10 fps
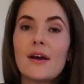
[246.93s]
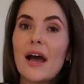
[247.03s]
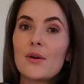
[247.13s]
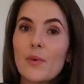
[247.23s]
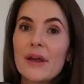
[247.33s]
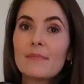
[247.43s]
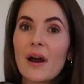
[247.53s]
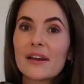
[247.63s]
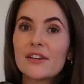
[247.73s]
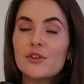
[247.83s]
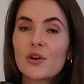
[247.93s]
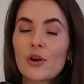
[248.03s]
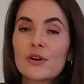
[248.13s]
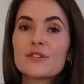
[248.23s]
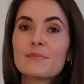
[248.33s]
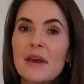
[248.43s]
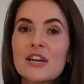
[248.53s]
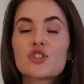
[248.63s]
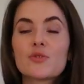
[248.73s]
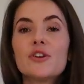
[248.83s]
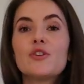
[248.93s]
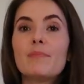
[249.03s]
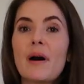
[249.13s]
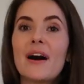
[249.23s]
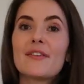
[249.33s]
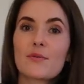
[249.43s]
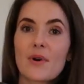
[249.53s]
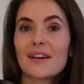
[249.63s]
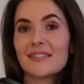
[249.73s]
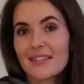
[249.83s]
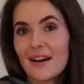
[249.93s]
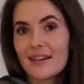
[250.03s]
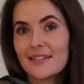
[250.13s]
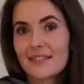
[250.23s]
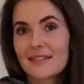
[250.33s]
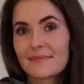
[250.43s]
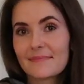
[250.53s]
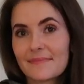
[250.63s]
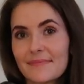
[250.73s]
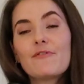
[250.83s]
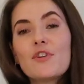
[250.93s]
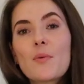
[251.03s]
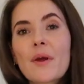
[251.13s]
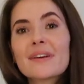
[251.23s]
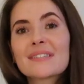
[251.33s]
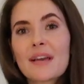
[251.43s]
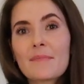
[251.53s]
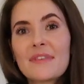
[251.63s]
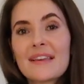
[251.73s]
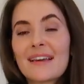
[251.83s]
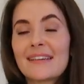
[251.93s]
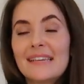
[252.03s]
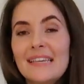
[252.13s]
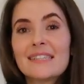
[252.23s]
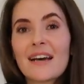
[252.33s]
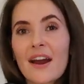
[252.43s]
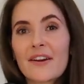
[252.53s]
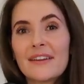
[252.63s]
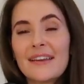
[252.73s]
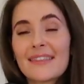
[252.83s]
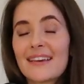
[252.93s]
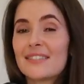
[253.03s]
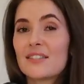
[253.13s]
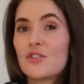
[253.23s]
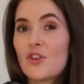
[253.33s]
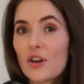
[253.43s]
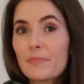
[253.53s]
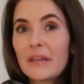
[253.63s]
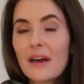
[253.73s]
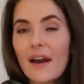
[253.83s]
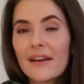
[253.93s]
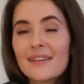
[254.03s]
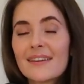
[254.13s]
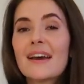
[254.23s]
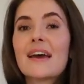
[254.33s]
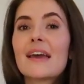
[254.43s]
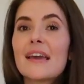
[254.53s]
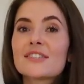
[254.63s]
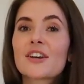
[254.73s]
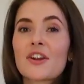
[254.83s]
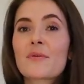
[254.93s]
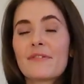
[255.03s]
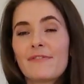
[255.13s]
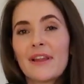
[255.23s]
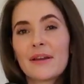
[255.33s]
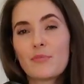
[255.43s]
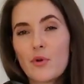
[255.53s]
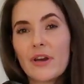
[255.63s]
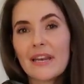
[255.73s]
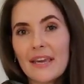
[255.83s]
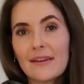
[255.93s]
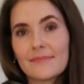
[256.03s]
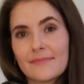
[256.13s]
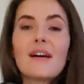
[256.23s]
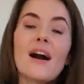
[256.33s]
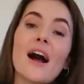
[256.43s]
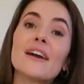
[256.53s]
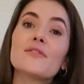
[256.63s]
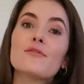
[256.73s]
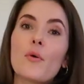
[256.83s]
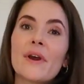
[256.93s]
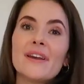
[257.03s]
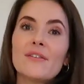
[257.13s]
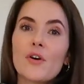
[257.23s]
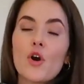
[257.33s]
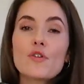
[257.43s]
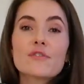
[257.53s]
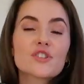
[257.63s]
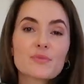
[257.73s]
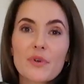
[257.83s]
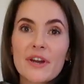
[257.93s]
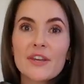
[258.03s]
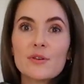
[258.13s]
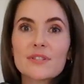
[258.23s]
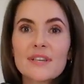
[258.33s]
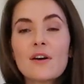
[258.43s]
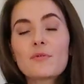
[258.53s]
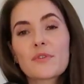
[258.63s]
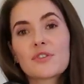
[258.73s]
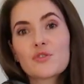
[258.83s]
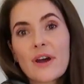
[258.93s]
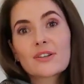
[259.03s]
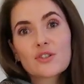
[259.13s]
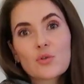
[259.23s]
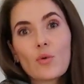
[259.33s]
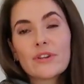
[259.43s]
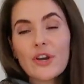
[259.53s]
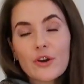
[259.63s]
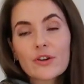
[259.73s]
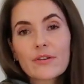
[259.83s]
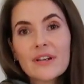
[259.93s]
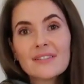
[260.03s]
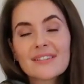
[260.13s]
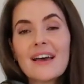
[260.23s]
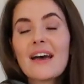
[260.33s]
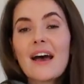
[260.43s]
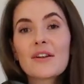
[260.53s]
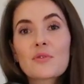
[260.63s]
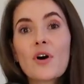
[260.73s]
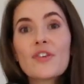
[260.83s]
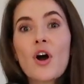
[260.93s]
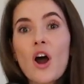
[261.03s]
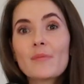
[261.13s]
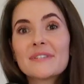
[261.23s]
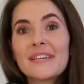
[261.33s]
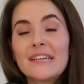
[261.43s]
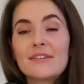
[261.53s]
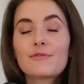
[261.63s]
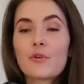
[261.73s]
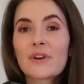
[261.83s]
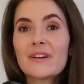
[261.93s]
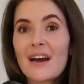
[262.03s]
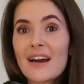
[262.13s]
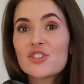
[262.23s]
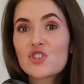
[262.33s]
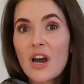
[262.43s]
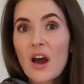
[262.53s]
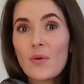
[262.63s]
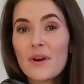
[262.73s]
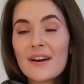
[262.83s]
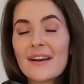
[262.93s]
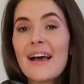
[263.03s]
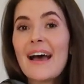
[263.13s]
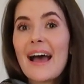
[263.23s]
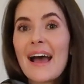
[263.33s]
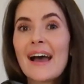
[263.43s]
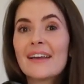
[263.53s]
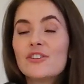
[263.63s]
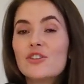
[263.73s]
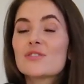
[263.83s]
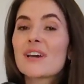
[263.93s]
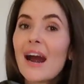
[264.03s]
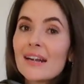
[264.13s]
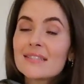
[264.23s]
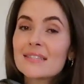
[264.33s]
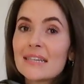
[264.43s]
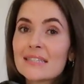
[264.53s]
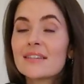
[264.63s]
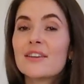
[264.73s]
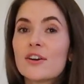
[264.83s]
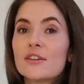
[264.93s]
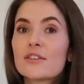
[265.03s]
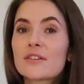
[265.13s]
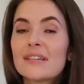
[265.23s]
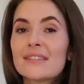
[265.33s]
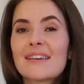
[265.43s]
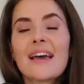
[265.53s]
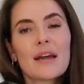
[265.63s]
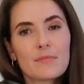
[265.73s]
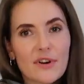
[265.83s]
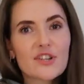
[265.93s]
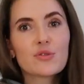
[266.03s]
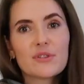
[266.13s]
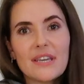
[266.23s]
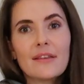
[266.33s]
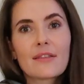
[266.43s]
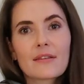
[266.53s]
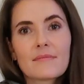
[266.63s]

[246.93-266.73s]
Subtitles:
And when buying new clothes, make sure you buy the right size. If you're wearing something that needs ironing that's not been ironed, it's going to reflect poorly. I'd avoid overspraying yourself with drugstore deodorant and rather opt in for a nice shower and use unscented deodorant and brush your teeth.